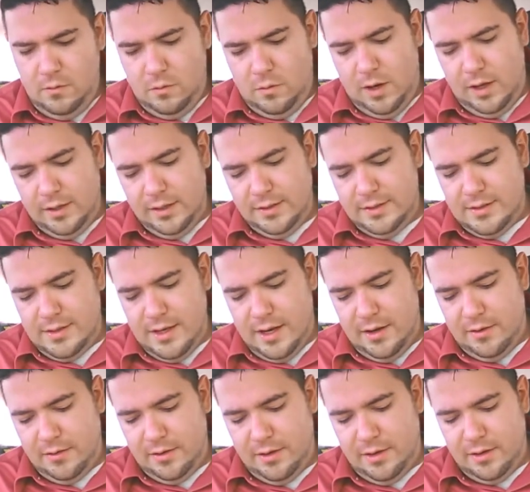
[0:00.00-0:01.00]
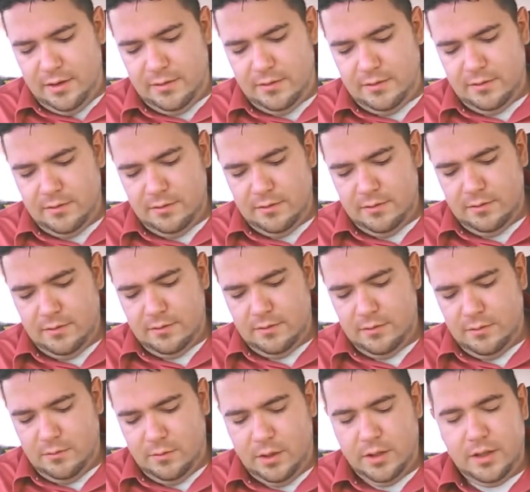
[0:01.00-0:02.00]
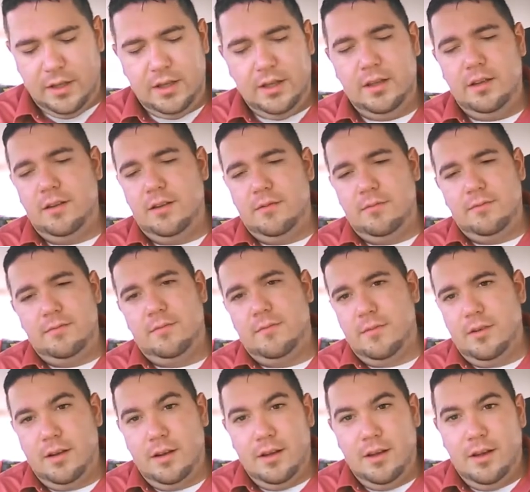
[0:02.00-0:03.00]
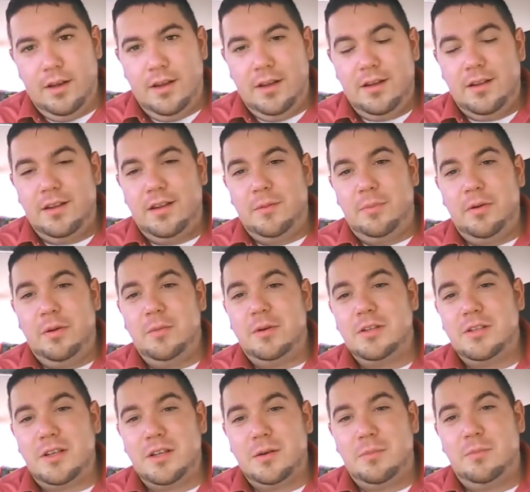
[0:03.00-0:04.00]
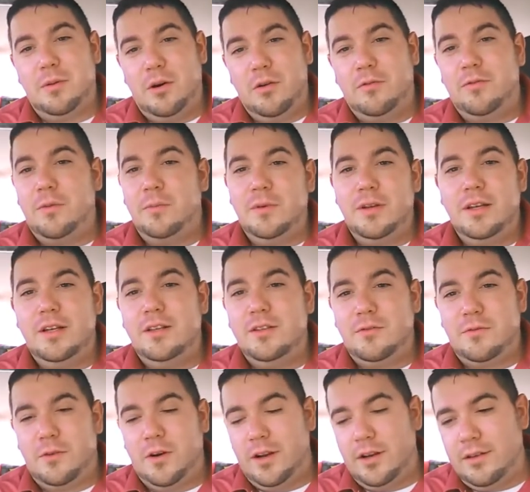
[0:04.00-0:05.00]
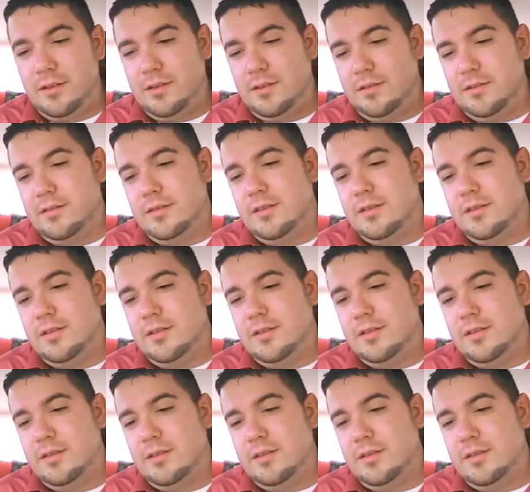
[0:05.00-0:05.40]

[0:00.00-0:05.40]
While he's down there, well, they pretty much get a boat from Dee Dee's friend.